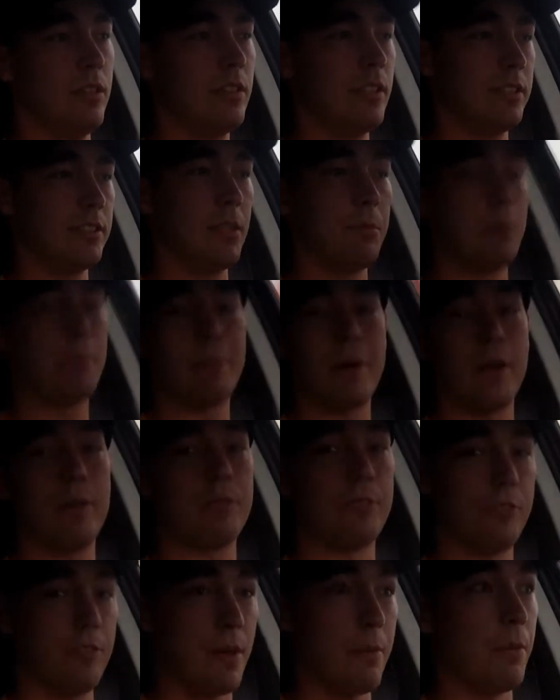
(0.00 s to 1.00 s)
they said prepare
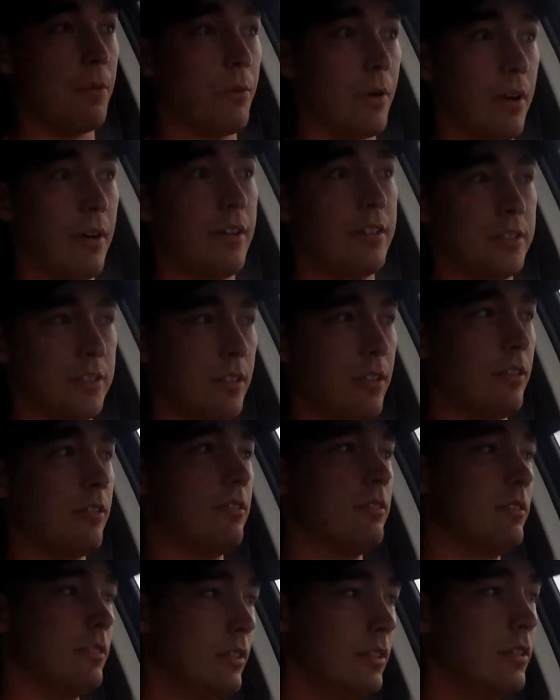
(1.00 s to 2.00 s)
for February, so
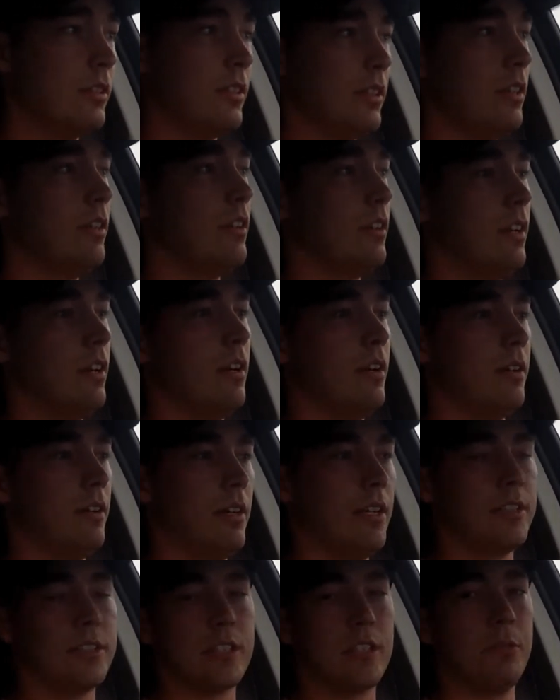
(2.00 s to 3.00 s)

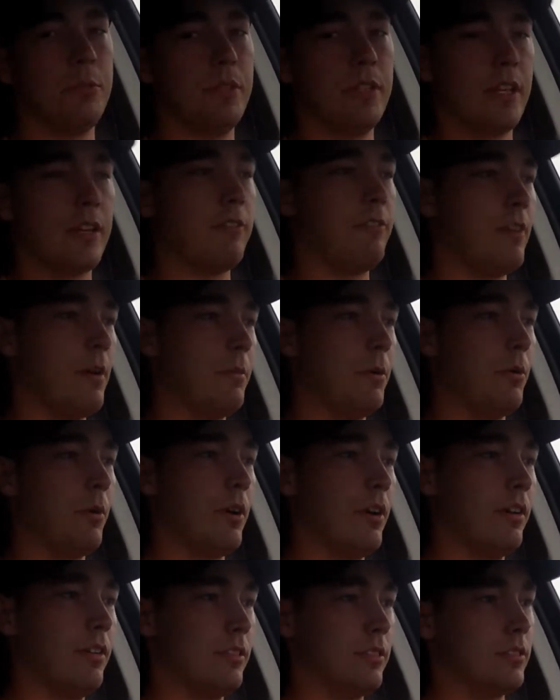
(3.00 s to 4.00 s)
it's gonna be like
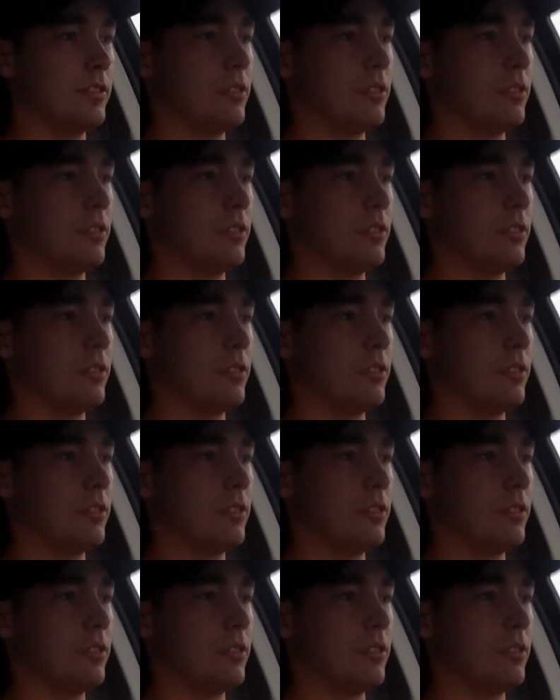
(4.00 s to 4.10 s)
February.